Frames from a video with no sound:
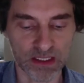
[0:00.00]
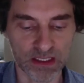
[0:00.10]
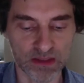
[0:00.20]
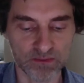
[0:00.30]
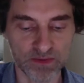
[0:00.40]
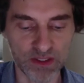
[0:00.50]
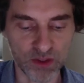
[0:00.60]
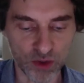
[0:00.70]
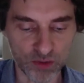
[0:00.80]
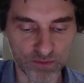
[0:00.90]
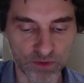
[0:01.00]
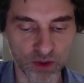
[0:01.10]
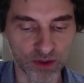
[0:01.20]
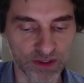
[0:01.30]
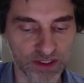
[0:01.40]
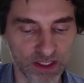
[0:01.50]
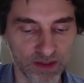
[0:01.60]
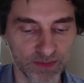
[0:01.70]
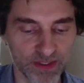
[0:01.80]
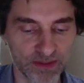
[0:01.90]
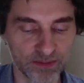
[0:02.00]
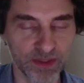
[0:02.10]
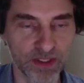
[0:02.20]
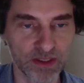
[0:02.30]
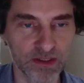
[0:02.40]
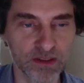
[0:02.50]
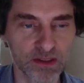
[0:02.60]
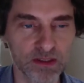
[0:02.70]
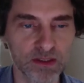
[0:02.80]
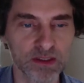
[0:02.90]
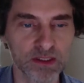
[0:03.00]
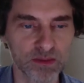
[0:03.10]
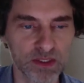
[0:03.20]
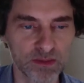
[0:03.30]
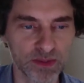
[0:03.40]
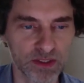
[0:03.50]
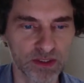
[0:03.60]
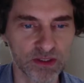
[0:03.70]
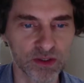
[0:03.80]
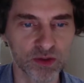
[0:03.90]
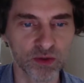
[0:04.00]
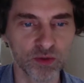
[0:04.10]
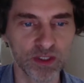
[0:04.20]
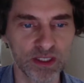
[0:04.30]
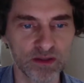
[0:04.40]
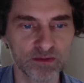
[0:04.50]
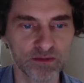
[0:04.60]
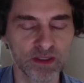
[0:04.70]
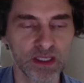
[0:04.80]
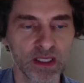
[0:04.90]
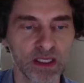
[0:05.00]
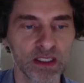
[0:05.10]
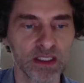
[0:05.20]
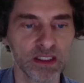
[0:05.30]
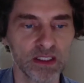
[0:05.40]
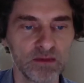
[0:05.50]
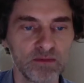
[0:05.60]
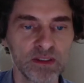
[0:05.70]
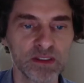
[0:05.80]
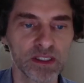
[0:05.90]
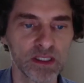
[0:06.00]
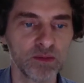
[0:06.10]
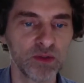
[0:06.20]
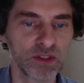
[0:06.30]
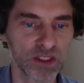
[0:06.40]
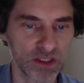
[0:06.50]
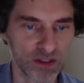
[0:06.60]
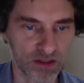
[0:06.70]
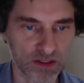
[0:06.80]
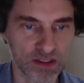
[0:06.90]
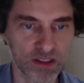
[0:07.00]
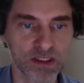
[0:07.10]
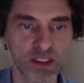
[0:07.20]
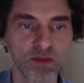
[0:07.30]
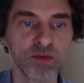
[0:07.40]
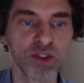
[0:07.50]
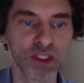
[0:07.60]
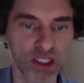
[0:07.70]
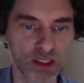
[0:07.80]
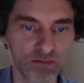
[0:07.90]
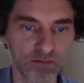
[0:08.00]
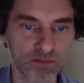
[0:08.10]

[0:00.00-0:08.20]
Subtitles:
we know for a long time that patients, CMT patients who have even the same mutation in the same gene,